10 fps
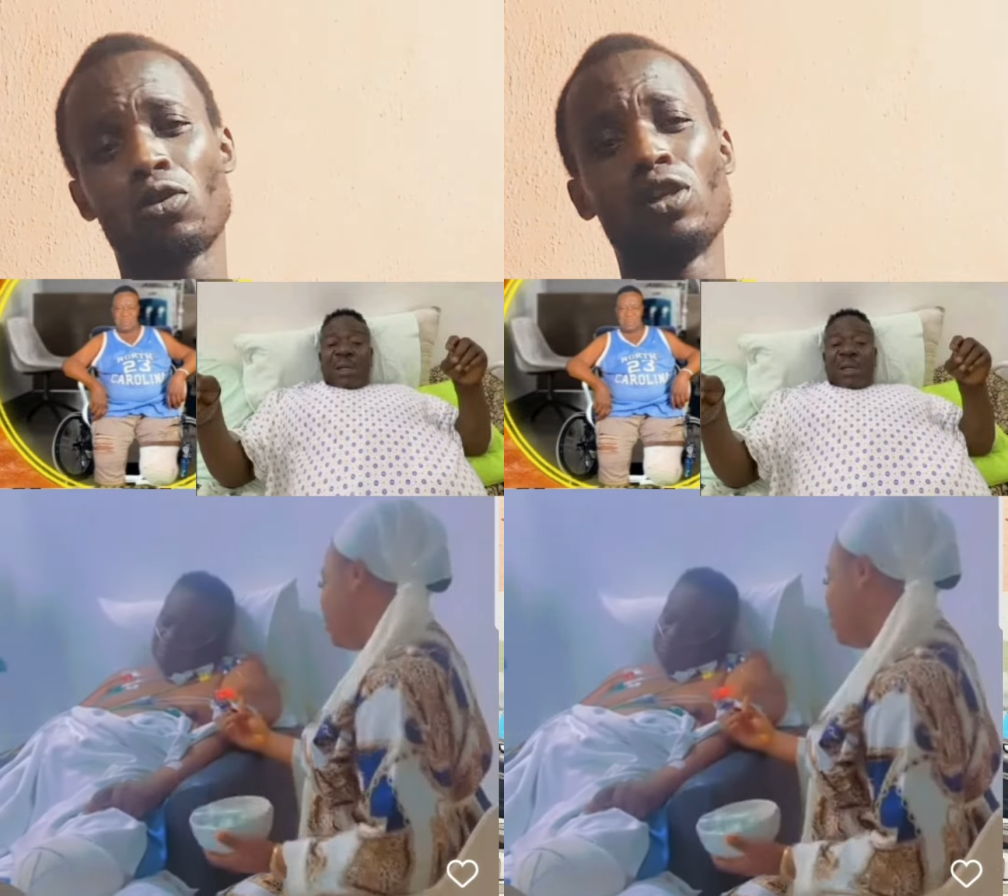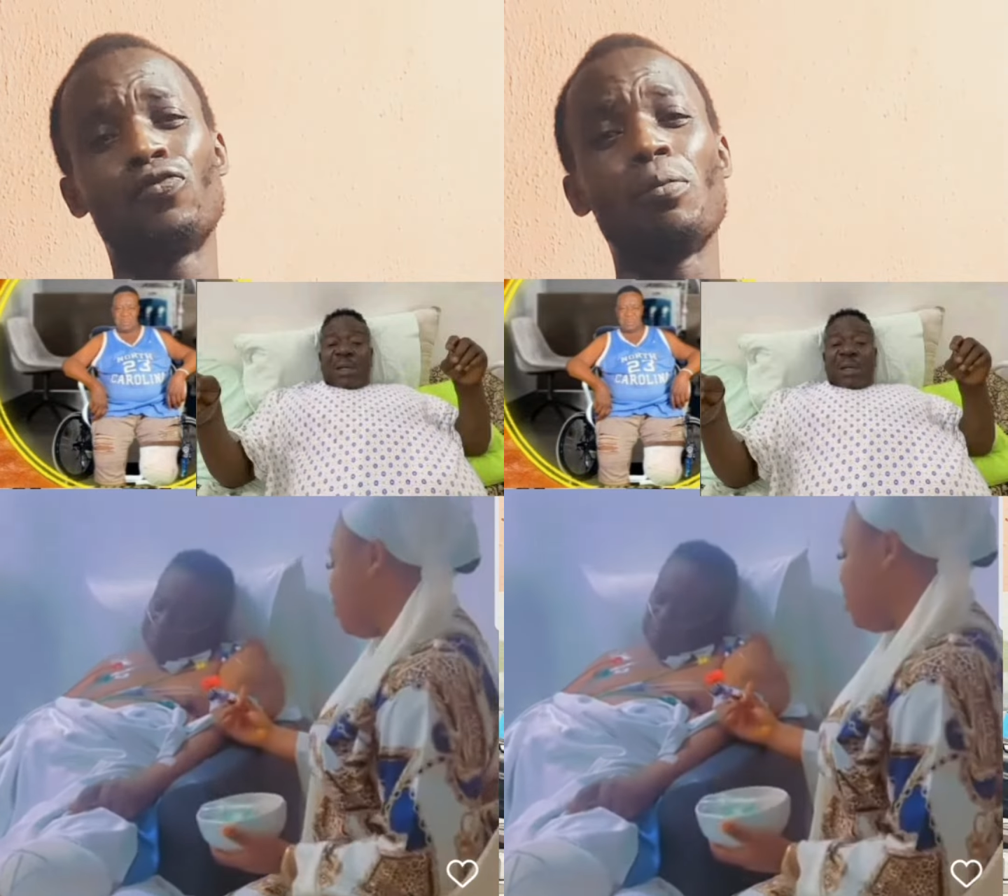
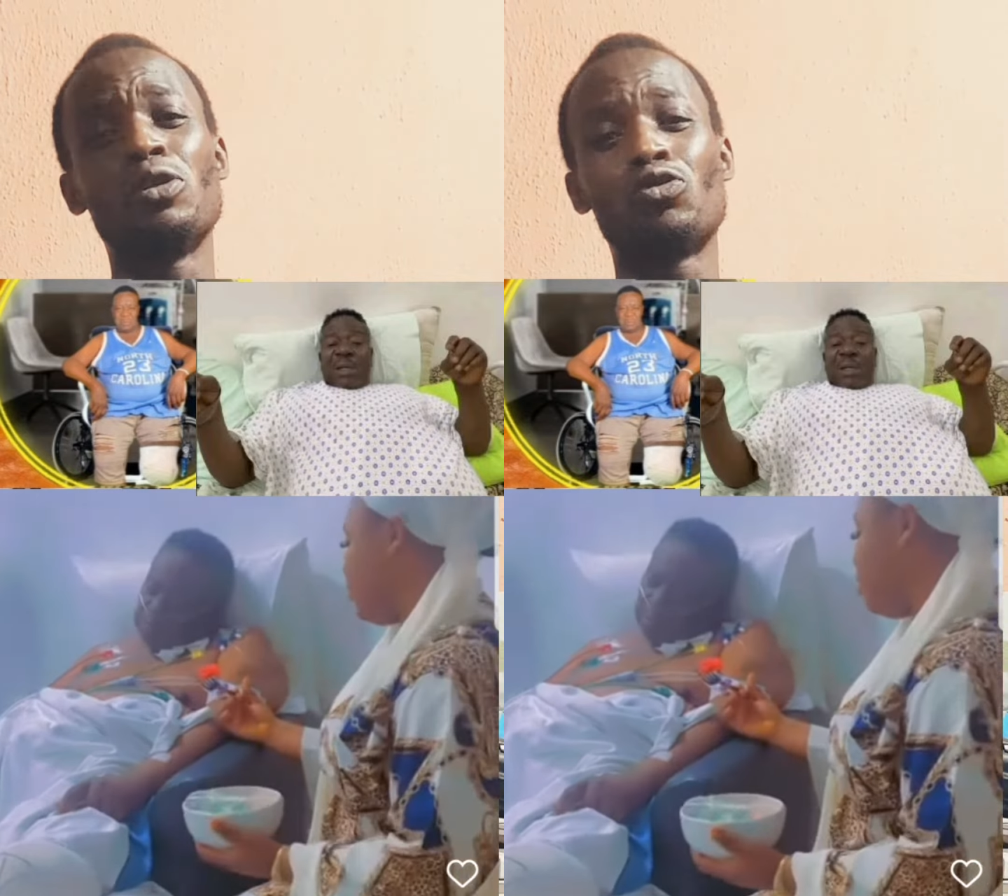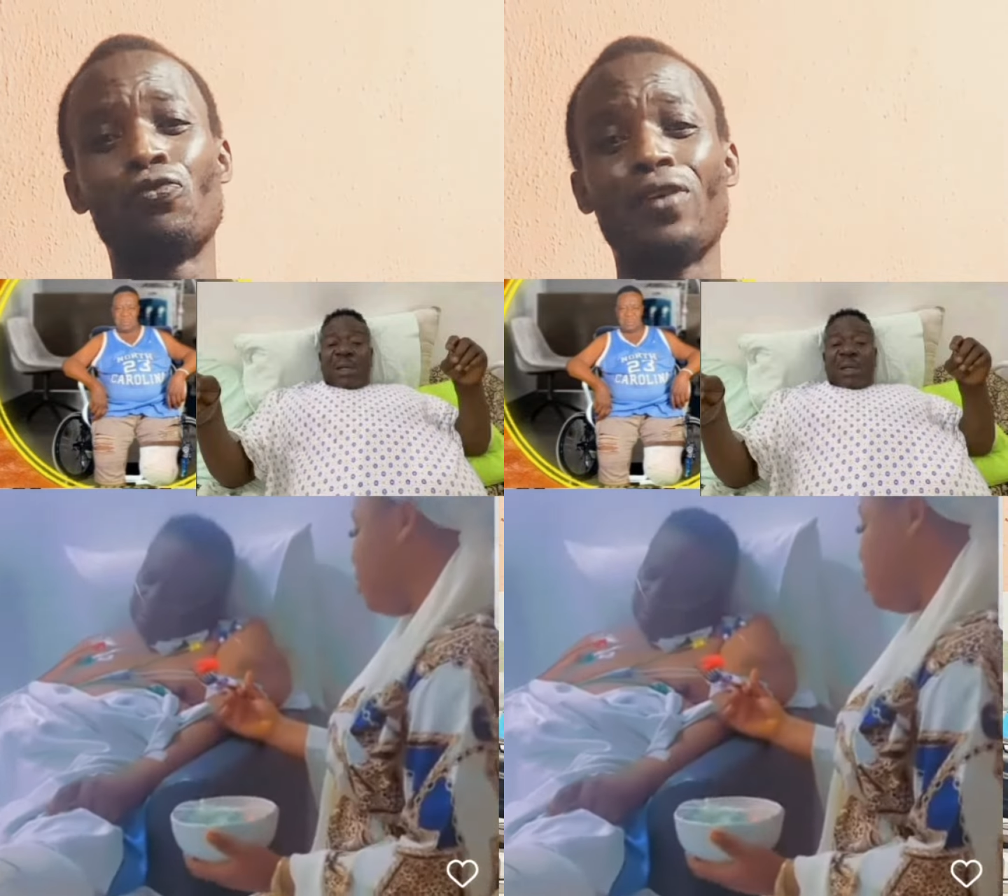Only for
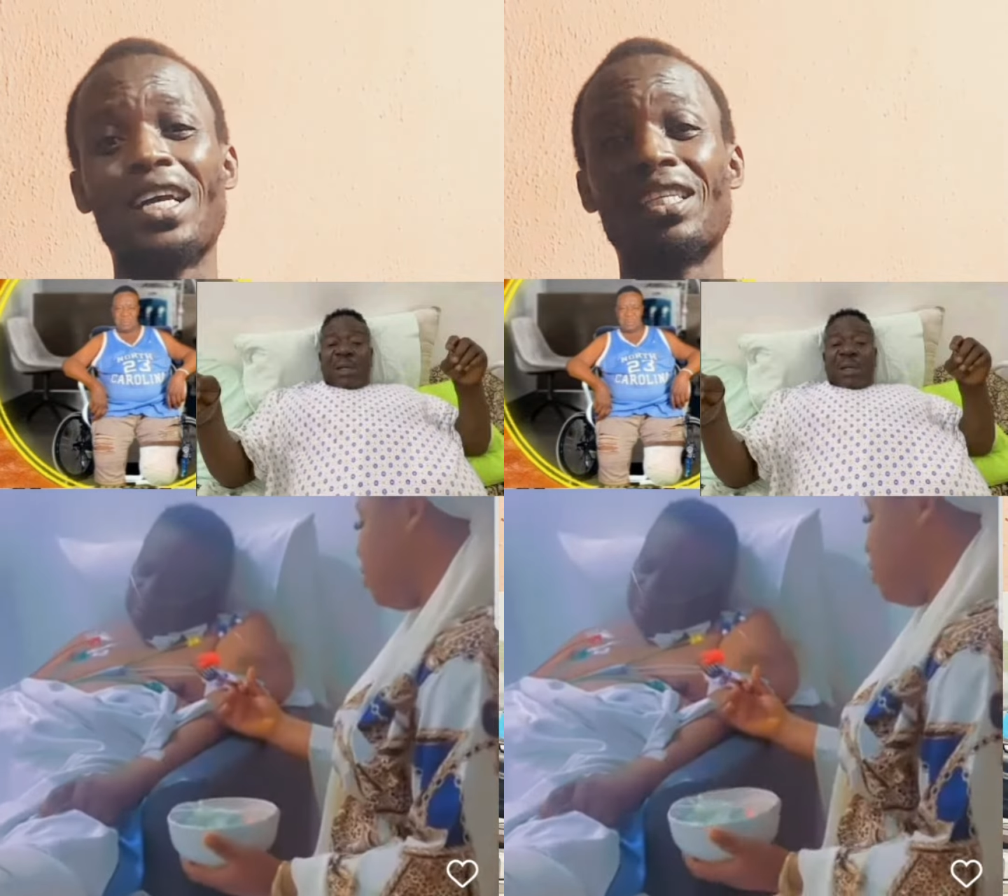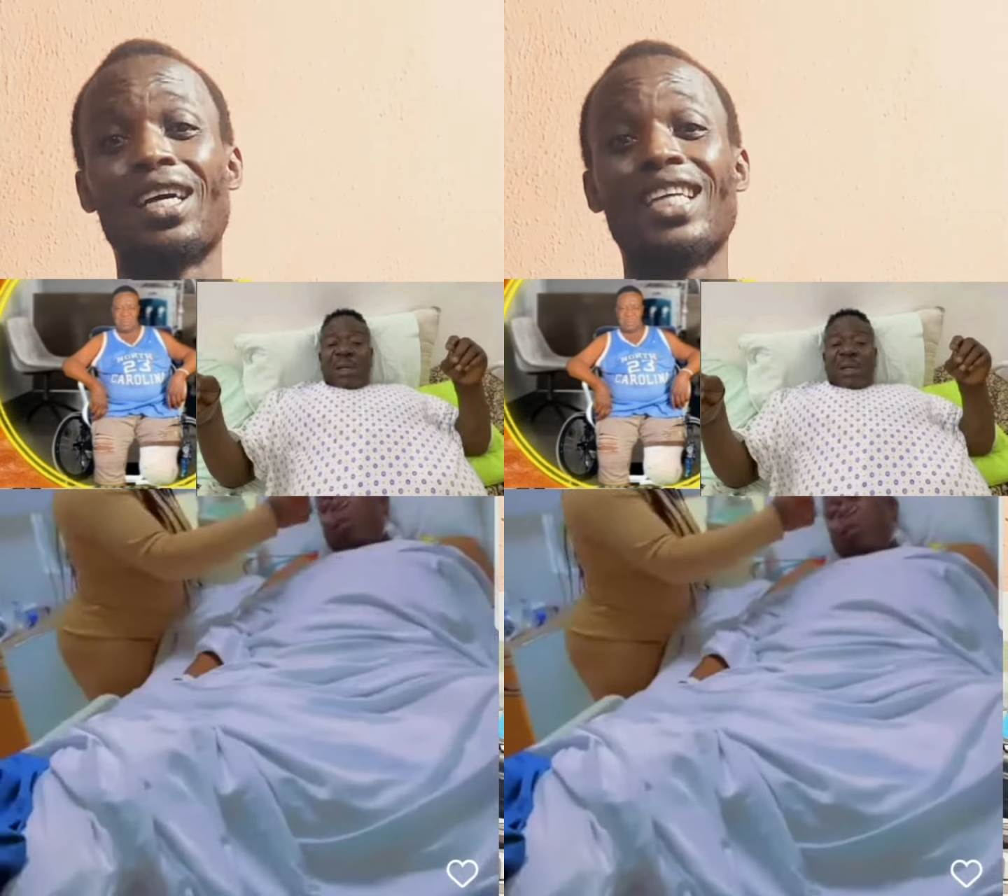me to
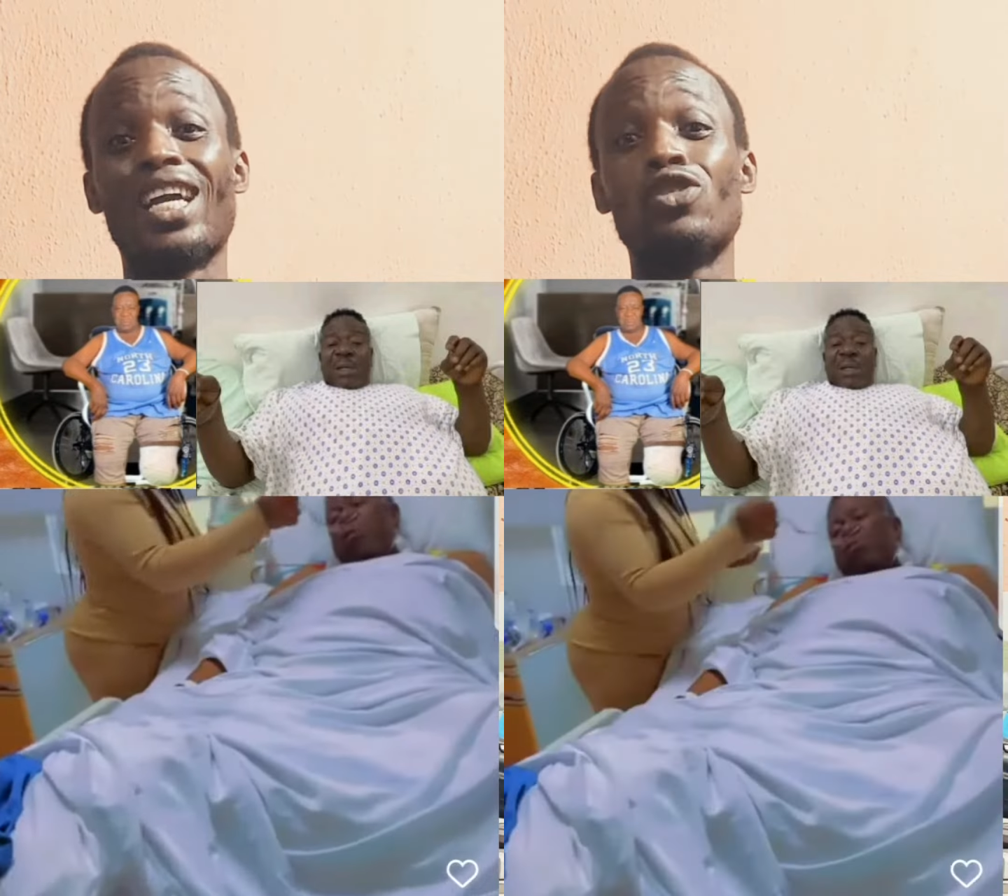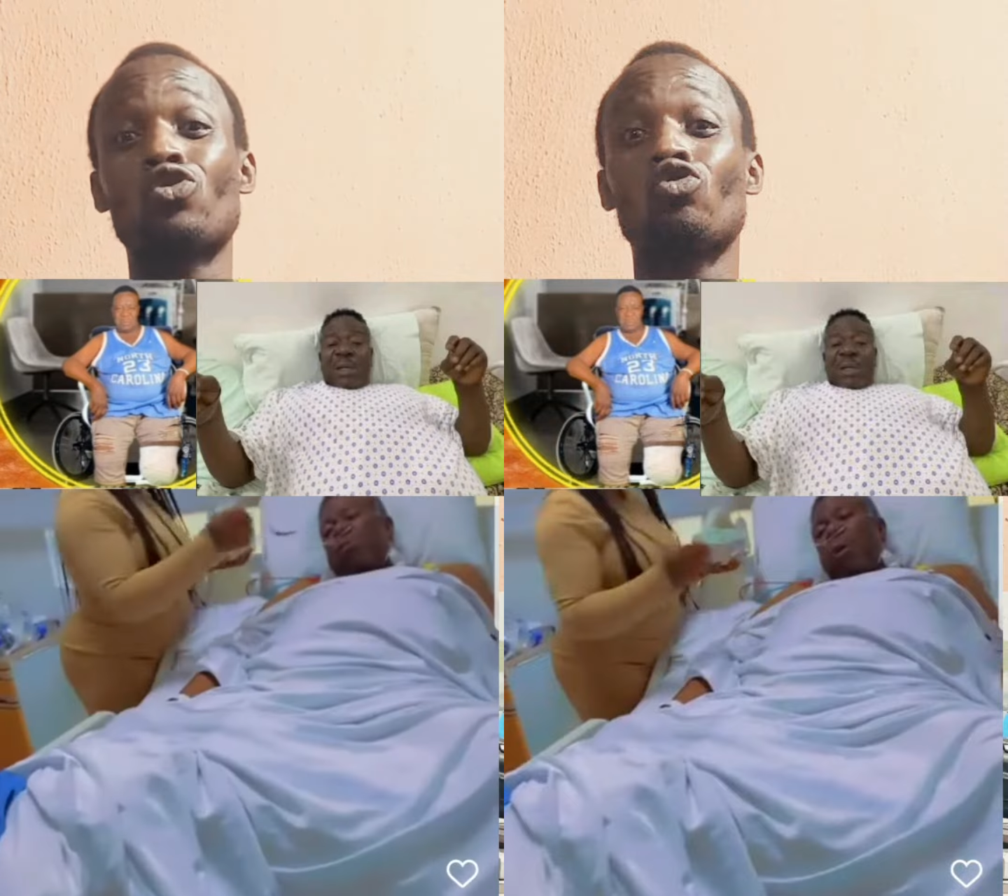find out that he's